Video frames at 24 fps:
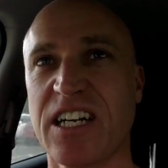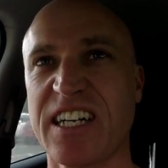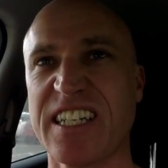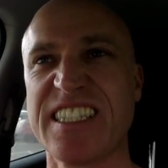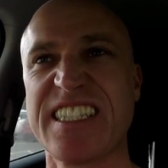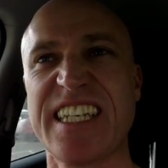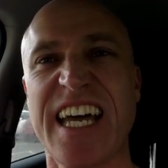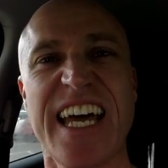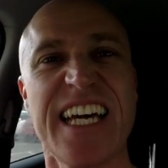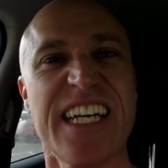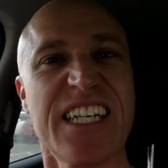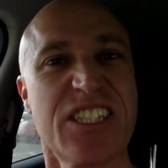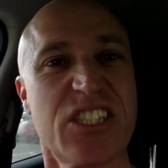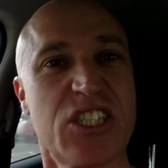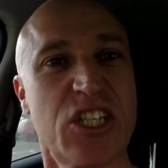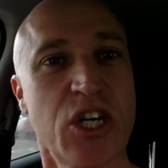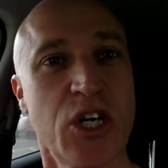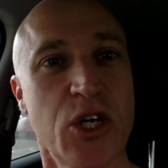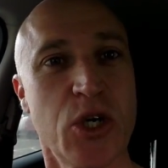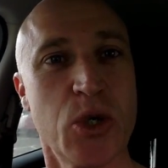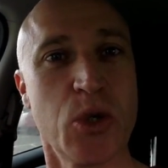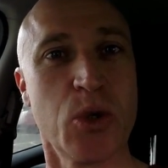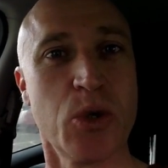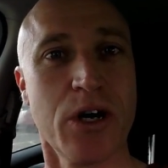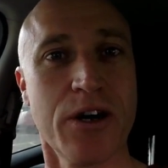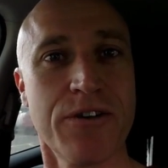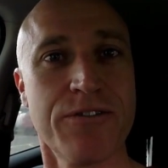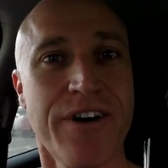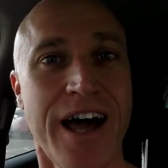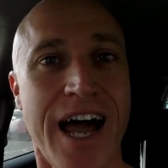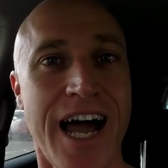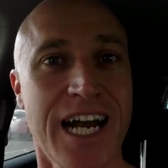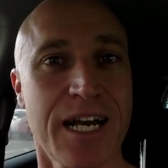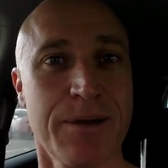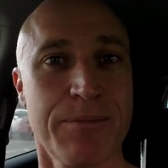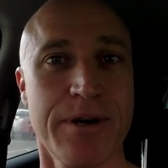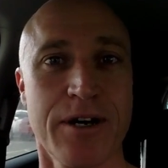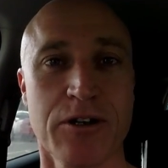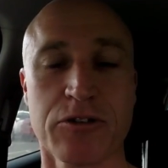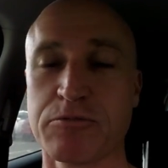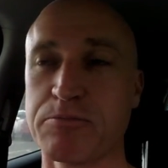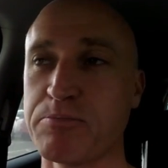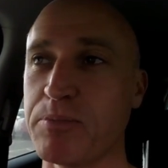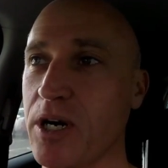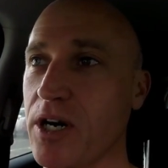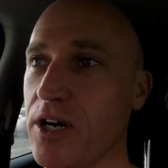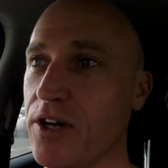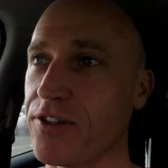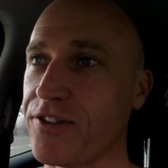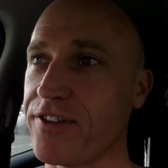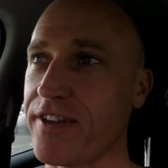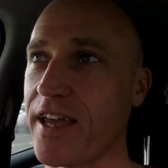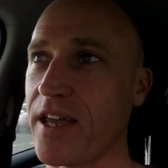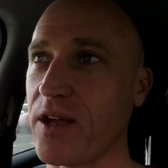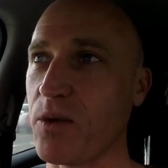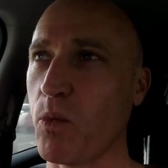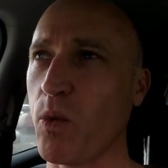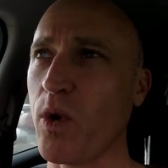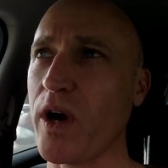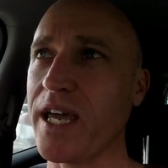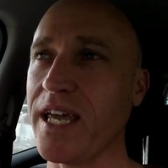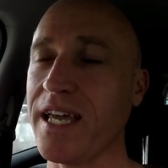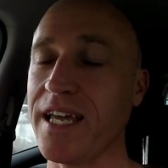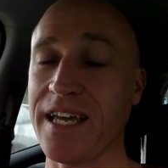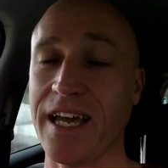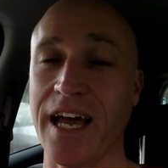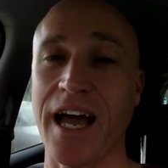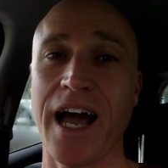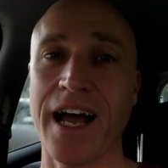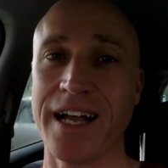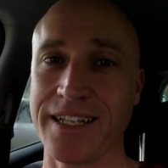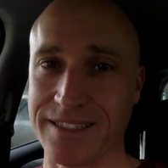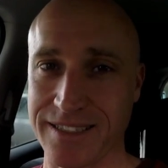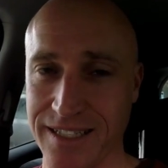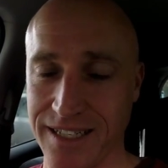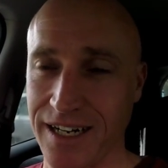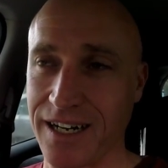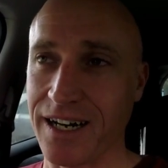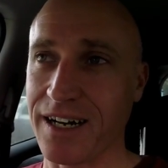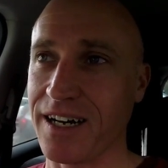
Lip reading: take two of Annabelle's birthday week, and